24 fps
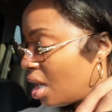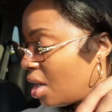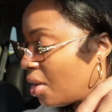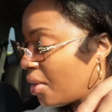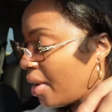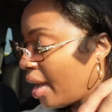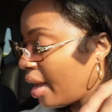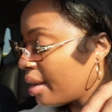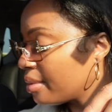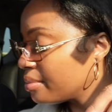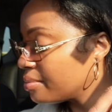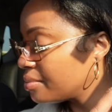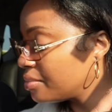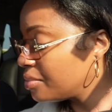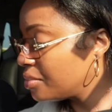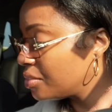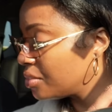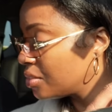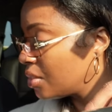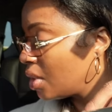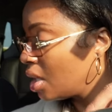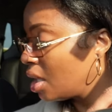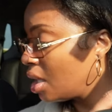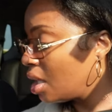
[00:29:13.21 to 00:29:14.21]
Okay,
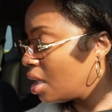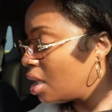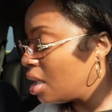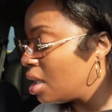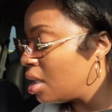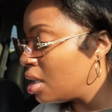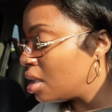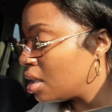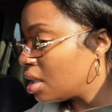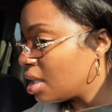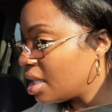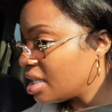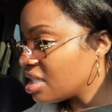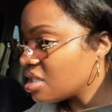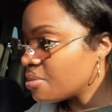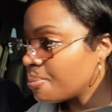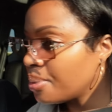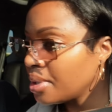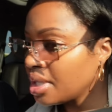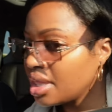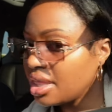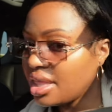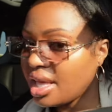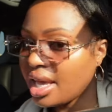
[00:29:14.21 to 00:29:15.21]
let's
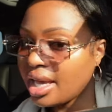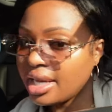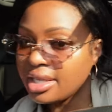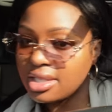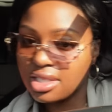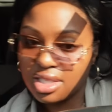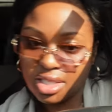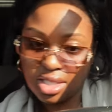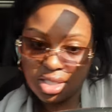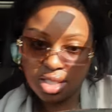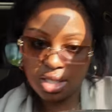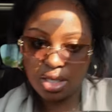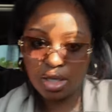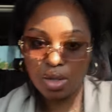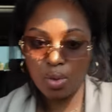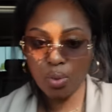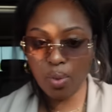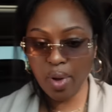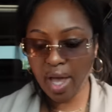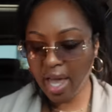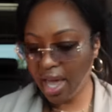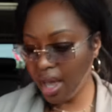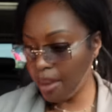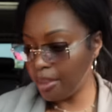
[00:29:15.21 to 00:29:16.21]
put that
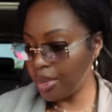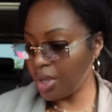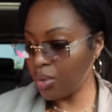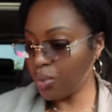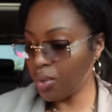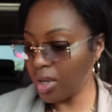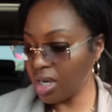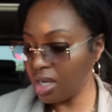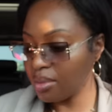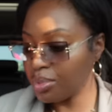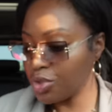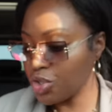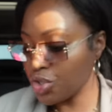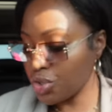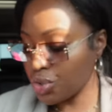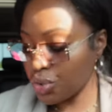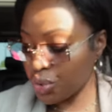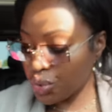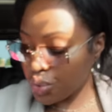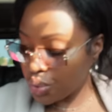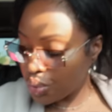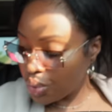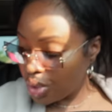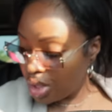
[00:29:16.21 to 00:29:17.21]
away. I'm gonna run up
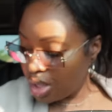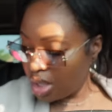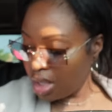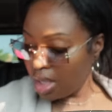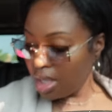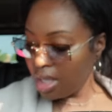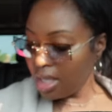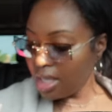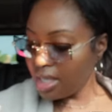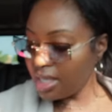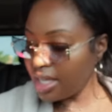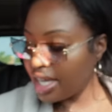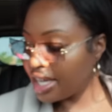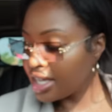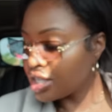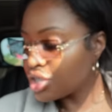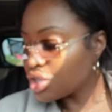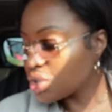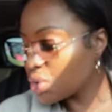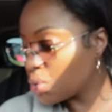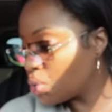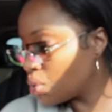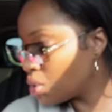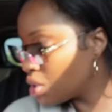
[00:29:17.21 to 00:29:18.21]
to
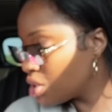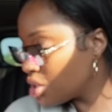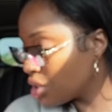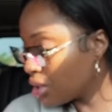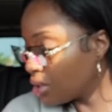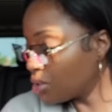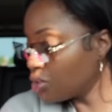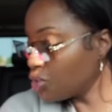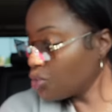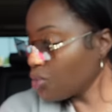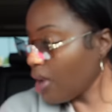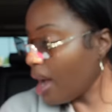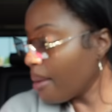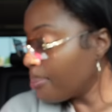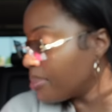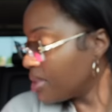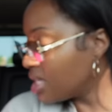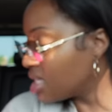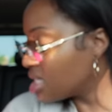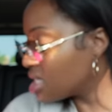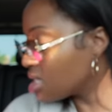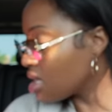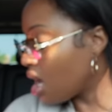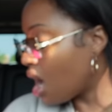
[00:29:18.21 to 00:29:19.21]
Leah's school to go drop
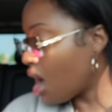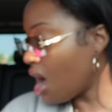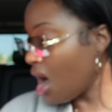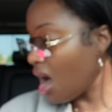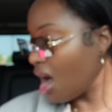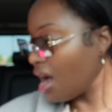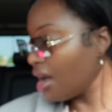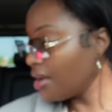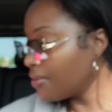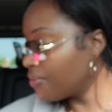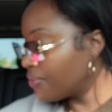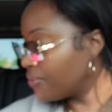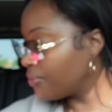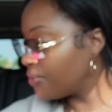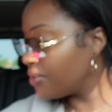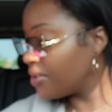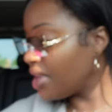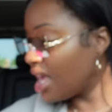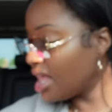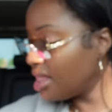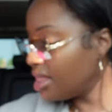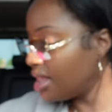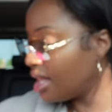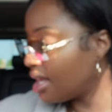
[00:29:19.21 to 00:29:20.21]
this
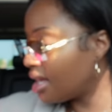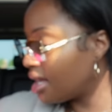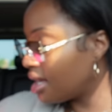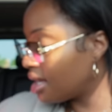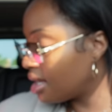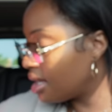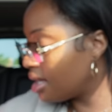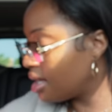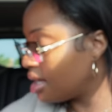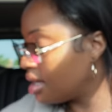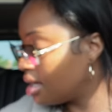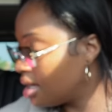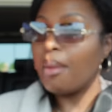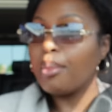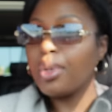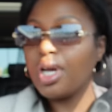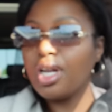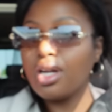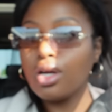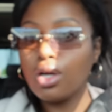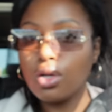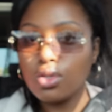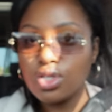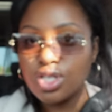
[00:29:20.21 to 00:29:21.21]
off, and then I'm
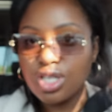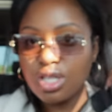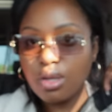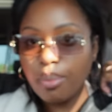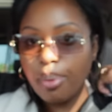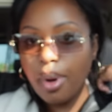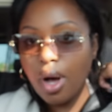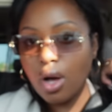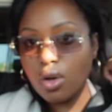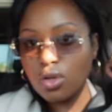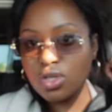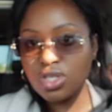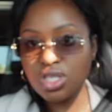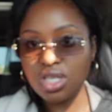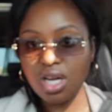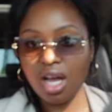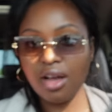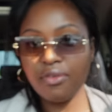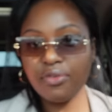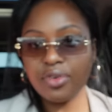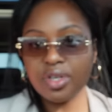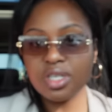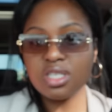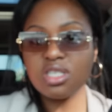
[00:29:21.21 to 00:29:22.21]
gonna go to the post
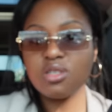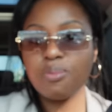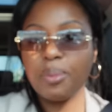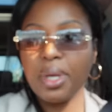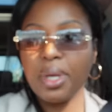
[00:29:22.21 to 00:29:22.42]
office